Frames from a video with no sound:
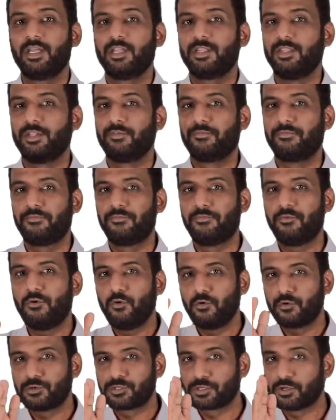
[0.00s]
the
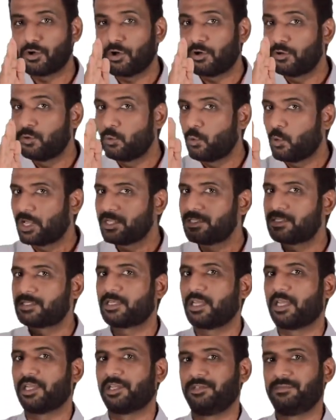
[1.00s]
force on one
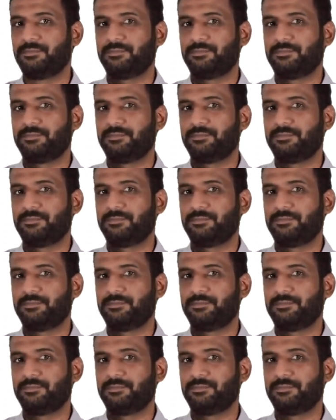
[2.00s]
side